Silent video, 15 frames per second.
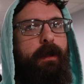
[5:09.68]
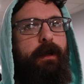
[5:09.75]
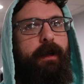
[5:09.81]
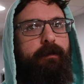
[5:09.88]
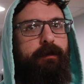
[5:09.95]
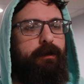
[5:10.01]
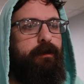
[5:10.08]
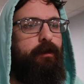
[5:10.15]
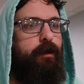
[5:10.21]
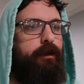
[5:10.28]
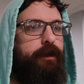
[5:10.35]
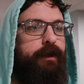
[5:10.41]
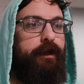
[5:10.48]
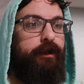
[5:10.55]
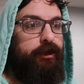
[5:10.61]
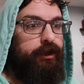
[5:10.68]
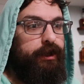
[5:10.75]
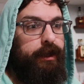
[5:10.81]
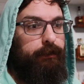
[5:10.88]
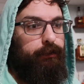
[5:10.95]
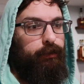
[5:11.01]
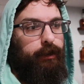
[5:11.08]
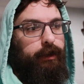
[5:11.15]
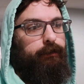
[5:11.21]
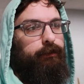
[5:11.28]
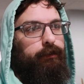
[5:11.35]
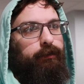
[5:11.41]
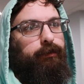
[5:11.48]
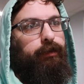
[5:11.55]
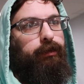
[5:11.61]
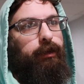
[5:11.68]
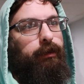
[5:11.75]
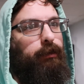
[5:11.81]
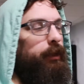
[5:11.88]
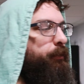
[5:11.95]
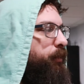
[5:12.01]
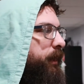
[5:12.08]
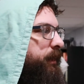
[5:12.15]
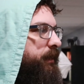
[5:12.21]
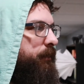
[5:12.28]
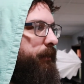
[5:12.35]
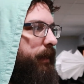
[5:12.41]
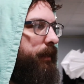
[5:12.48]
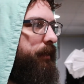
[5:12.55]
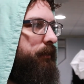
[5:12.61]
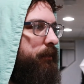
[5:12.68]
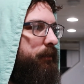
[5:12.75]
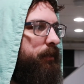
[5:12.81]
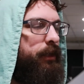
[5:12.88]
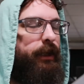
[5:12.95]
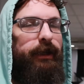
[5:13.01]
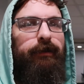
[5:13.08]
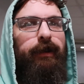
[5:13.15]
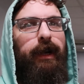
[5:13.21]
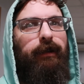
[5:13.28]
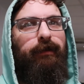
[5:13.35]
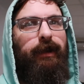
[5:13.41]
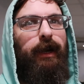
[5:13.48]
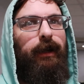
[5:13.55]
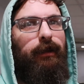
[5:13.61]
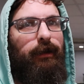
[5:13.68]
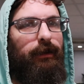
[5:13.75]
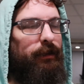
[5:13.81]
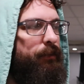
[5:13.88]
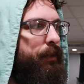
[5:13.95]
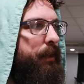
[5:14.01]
and haven't sold, and they're cheap. We priced them at $35 a